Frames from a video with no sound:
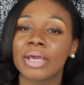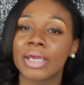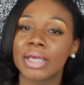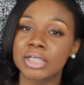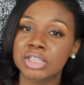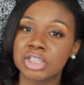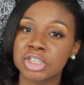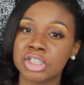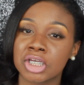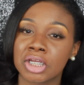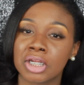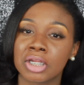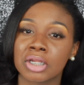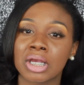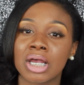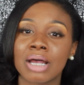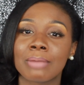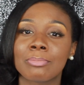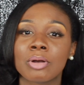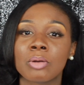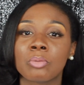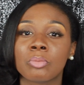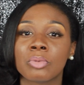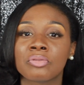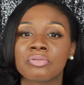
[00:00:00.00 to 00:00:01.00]
patient and
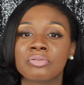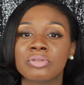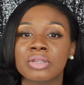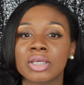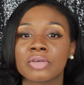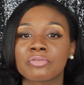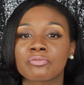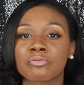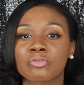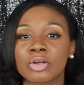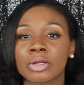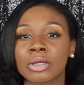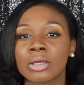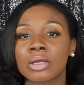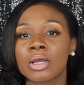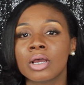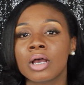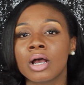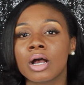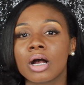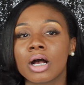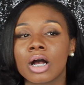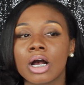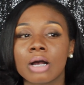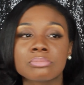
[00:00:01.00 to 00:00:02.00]
come up with different
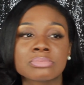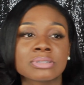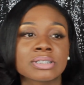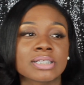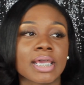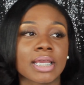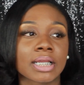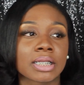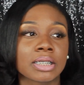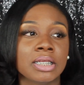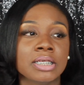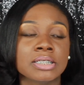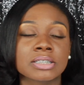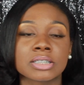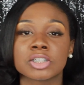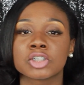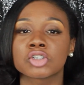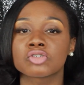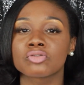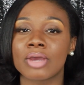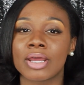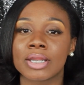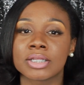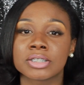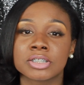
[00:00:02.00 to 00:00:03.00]
techniques and
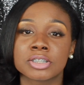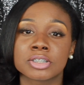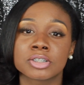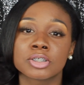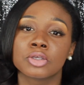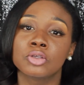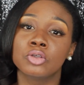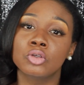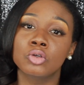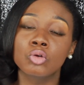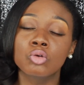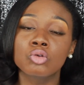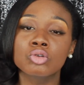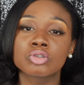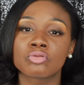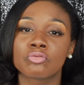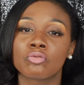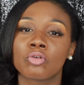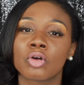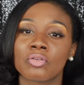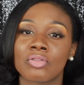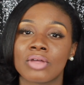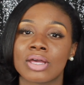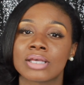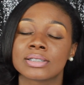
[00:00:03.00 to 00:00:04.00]
strategies to use
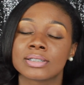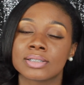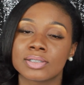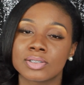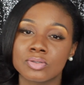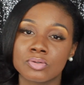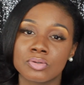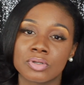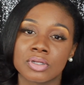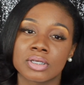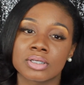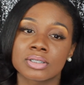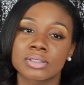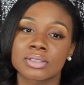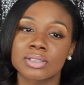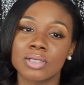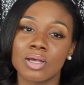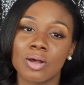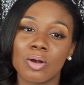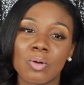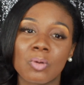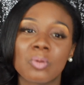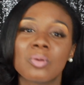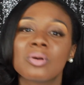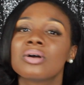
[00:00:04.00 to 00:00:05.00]
for that student?
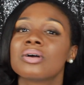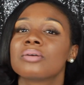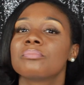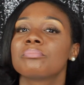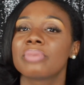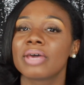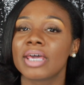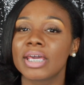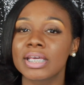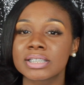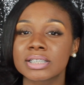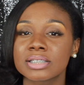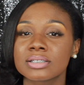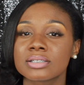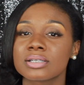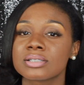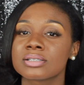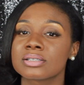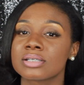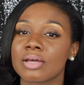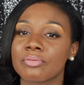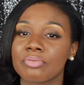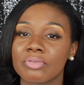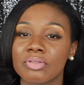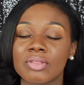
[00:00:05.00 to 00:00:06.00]
So patience
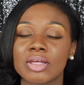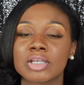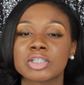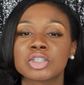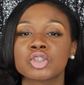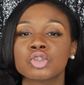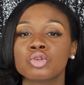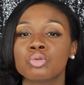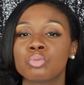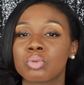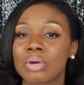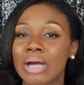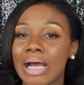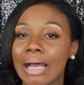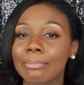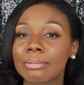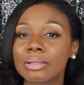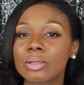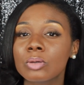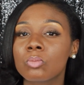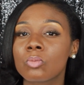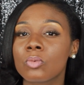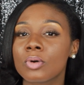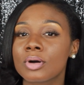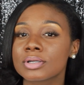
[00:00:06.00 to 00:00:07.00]
is something that you
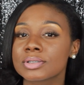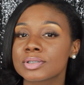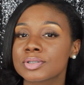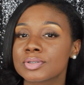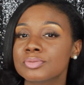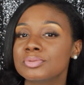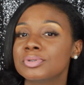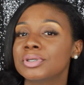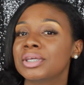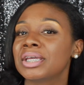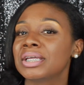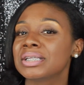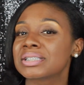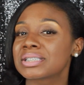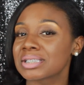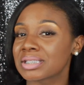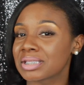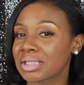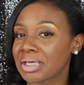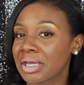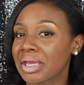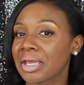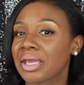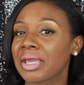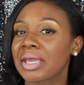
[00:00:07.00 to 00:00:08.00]
probably want to get
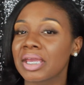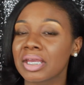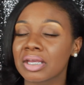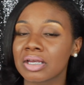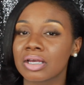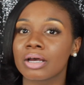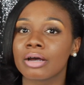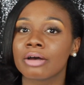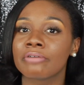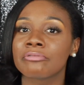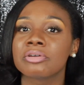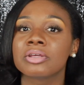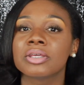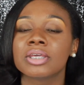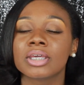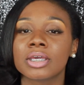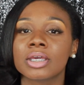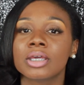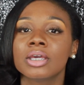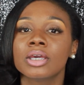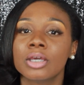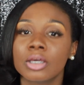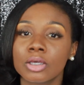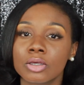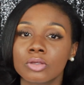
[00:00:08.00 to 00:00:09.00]
the hang of and
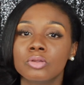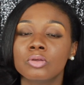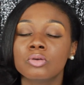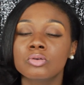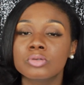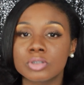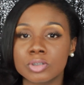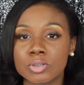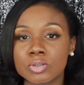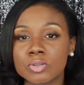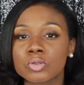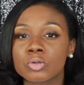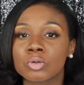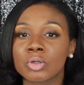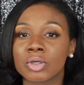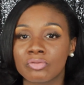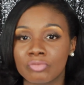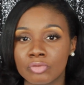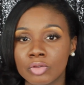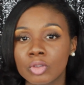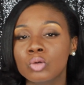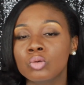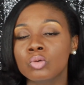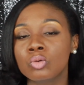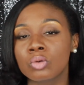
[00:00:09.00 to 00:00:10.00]
get used to
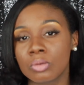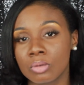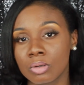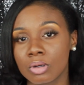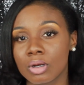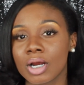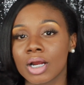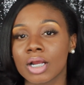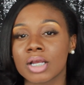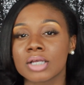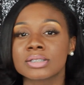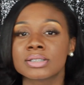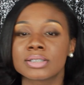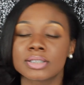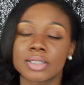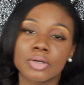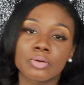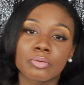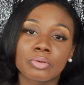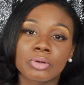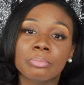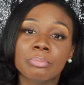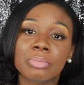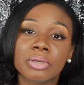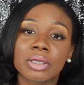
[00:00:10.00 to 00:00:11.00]
if you are
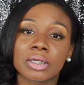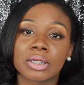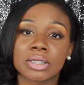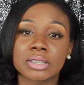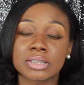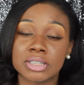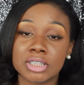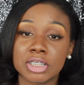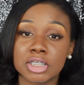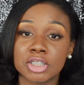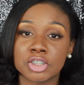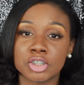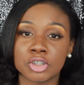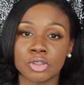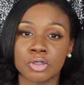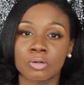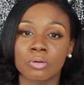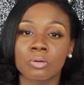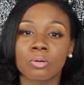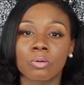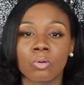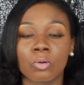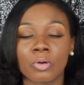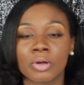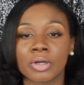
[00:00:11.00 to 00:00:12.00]
considering being a
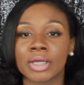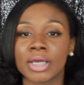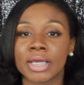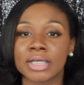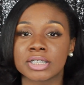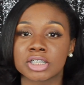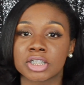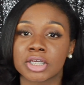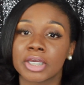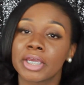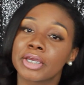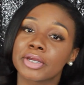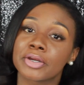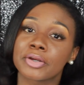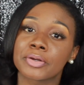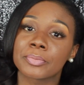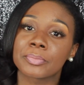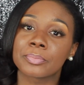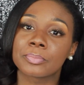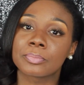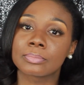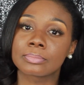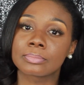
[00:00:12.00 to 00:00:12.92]
teacher or an educator.